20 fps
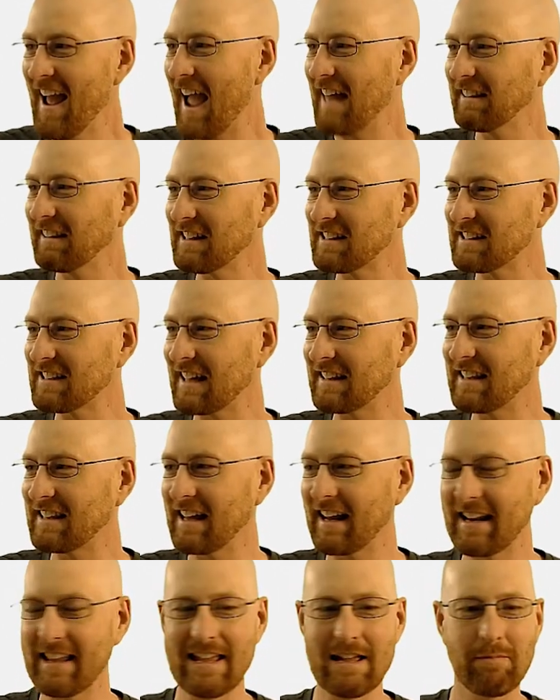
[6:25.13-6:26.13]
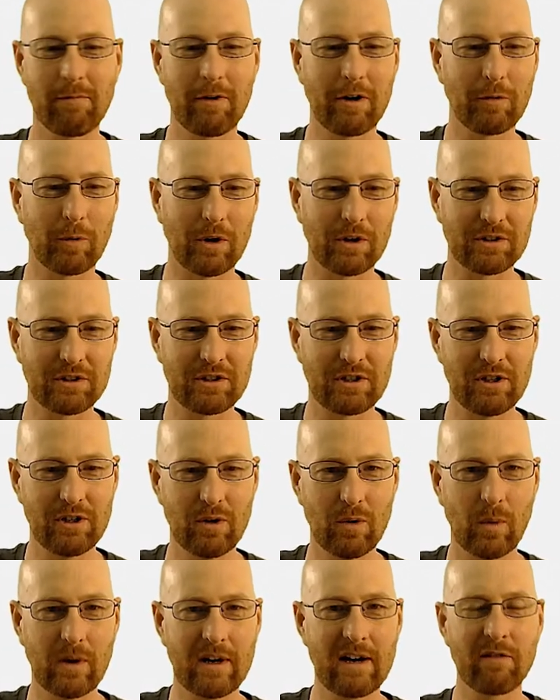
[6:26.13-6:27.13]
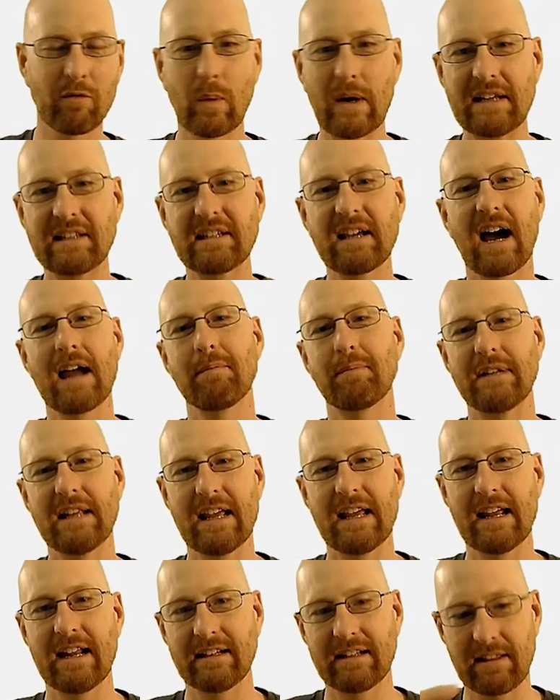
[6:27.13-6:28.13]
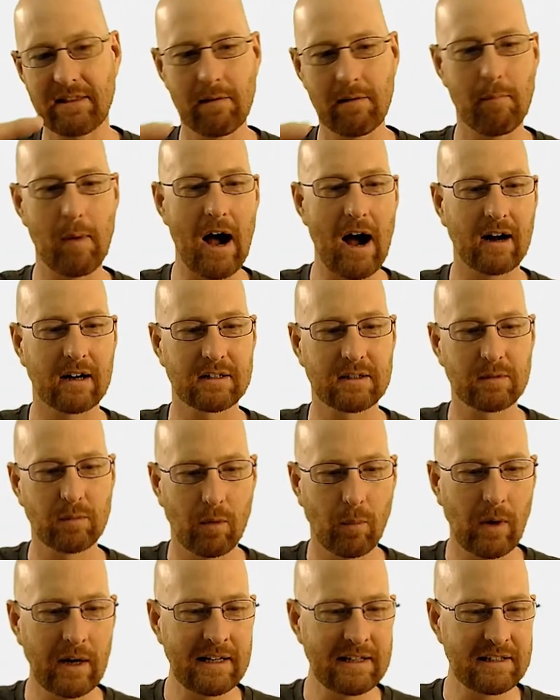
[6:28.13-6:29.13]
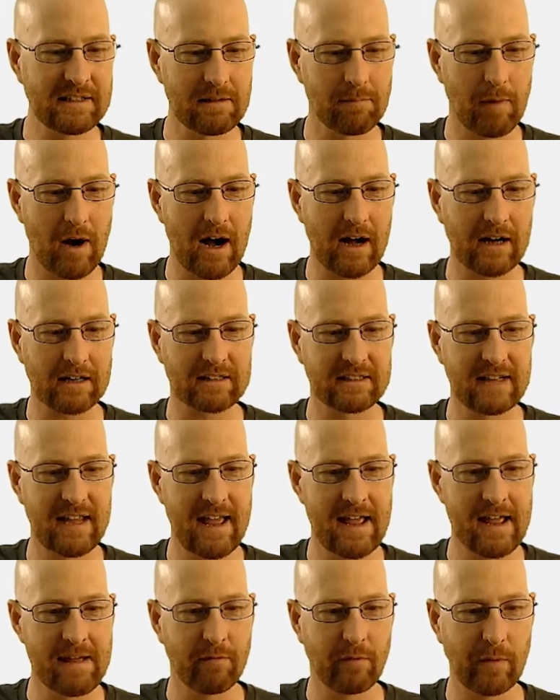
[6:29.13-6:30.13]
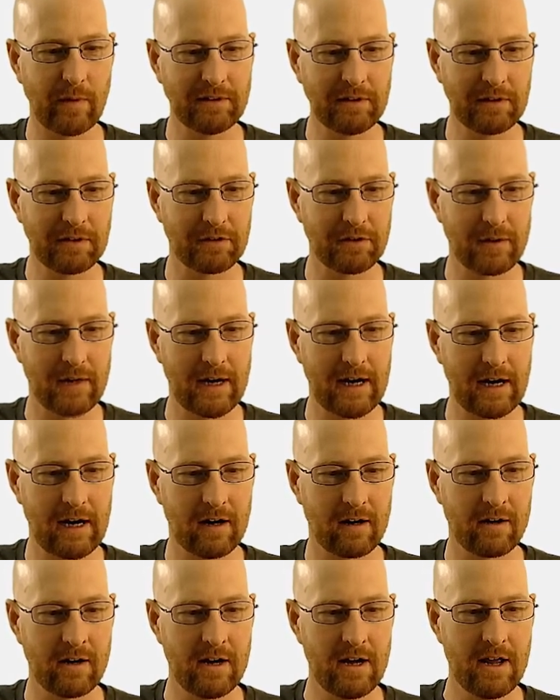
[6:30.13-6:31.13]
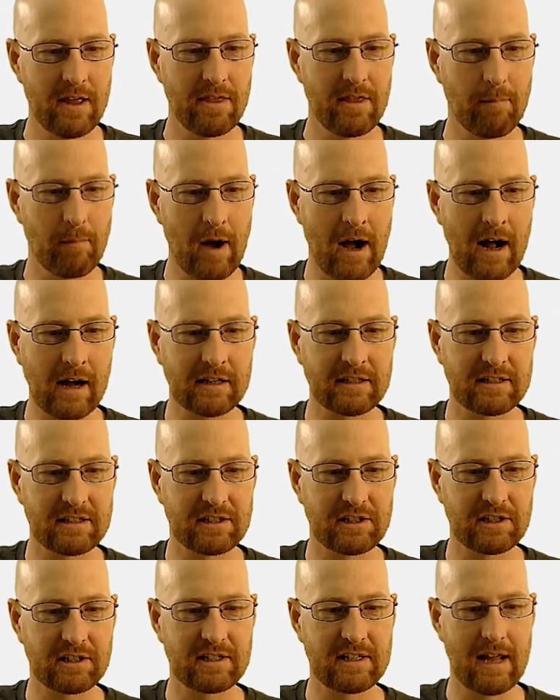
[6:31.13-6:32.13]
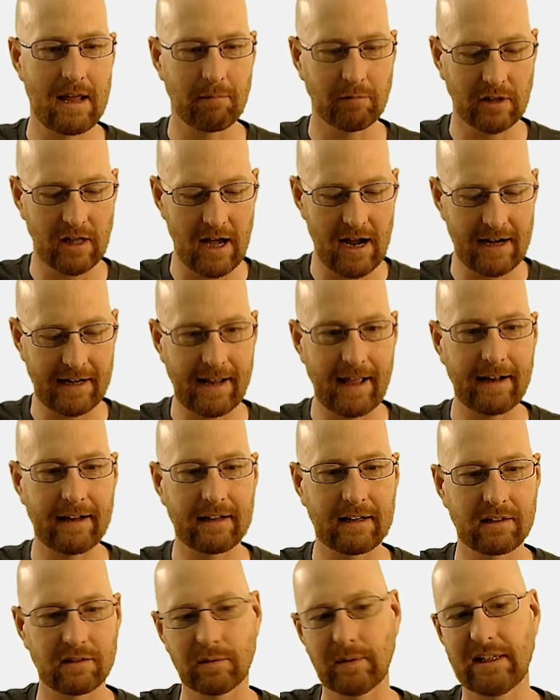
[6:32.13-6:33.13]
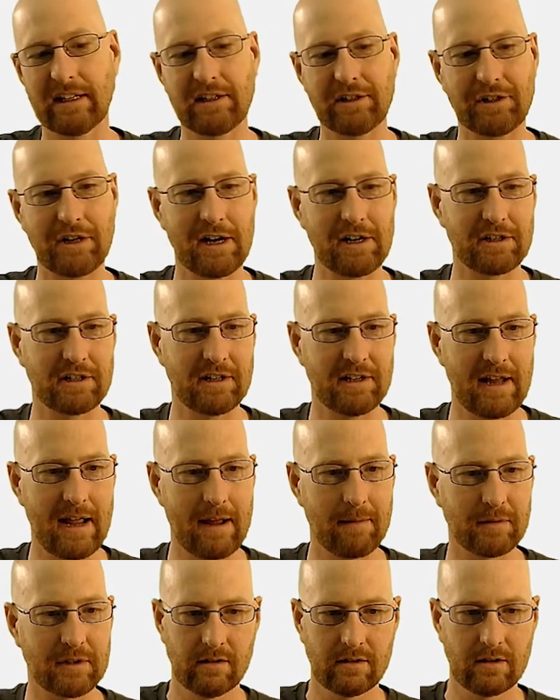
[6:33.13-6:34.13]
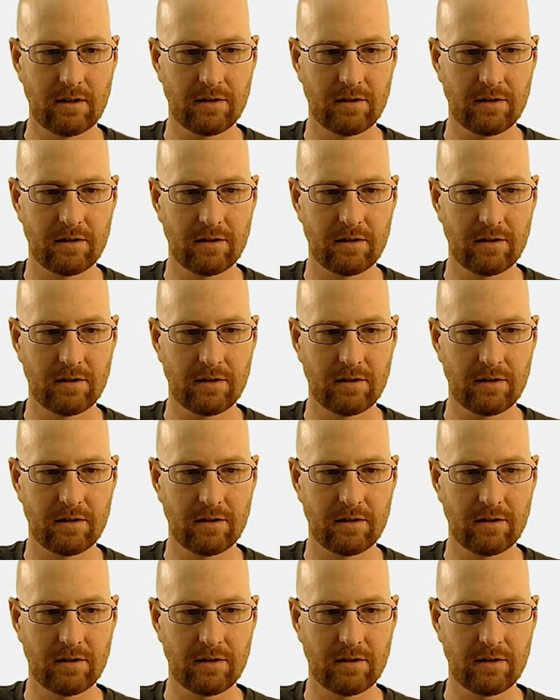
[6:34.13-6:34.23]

And let's set that equal to whatever we typed into the box. Well, what is the box name? If we look through here, the box is just named line edit because we didn't change the name.